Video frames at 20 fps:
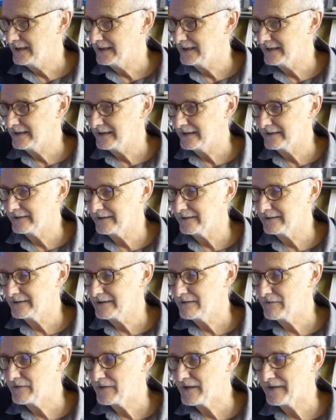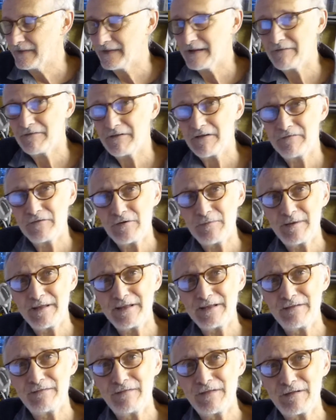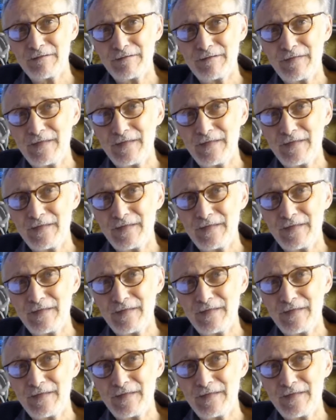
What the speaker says: And I'll leave you there. I think I've given you plenty of things